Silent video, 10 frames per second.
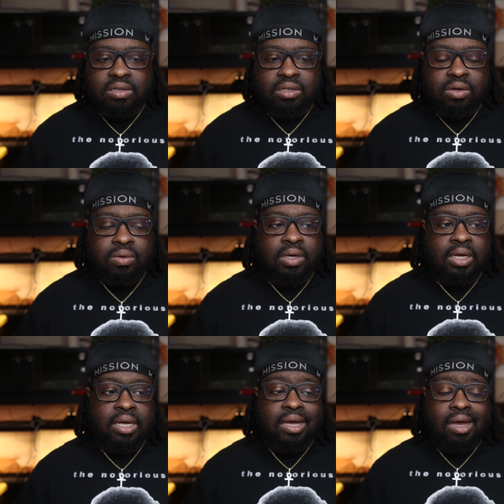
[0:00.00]
So
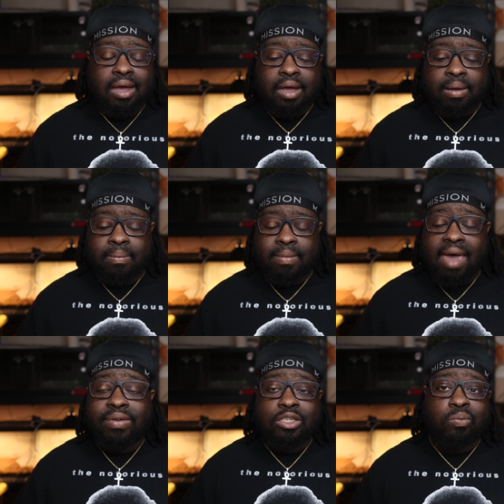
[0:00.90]

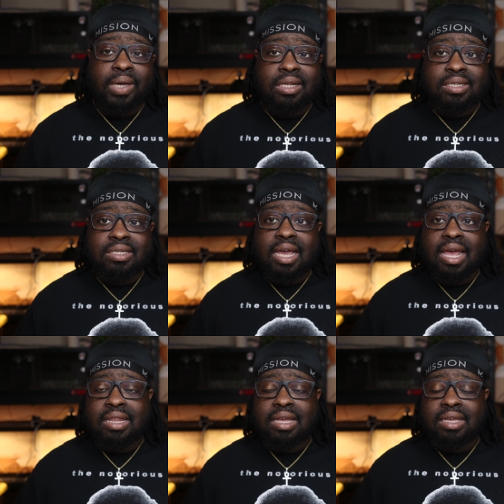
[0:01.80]
having two penises
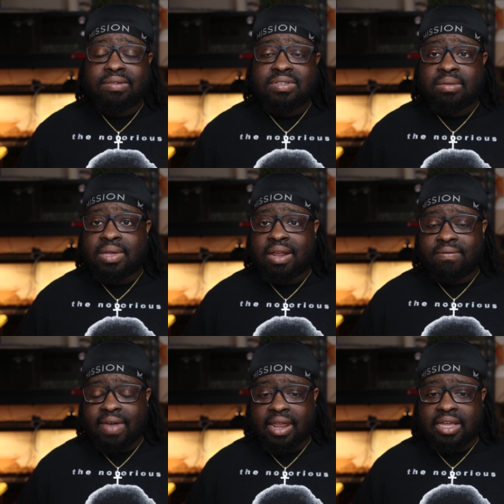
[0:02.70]
kind of gives them an
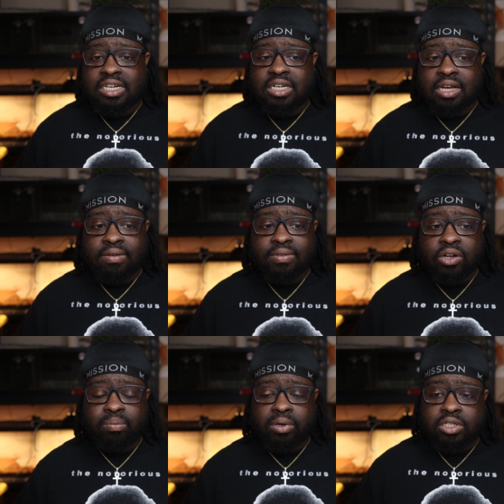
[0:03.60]
advantage of
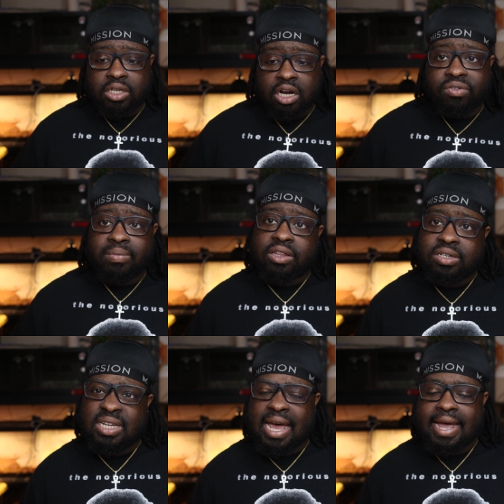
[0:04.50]
approaching her from either
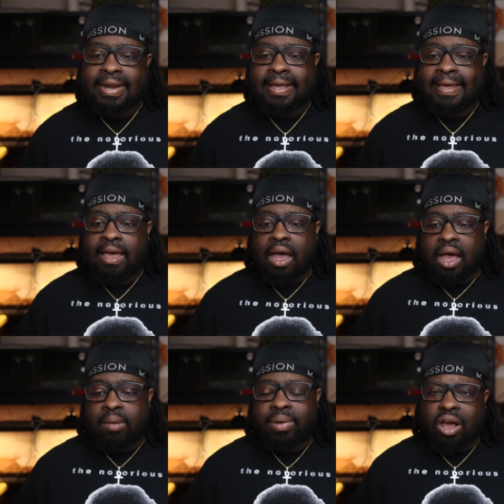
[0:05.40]
side,
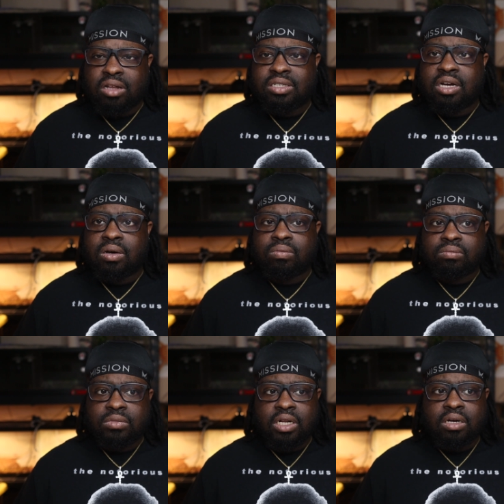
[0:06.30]
but also
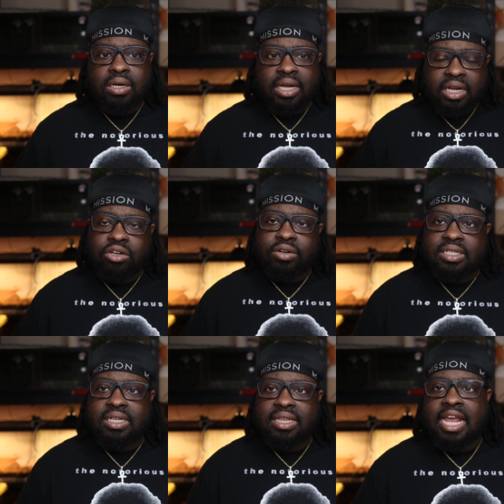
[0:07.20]

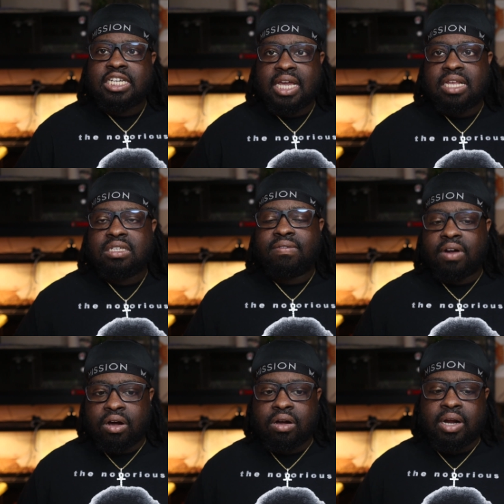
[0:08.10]
increasing that chance of
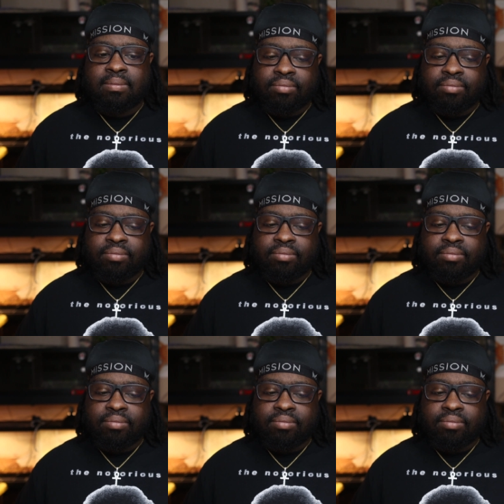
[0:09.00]
her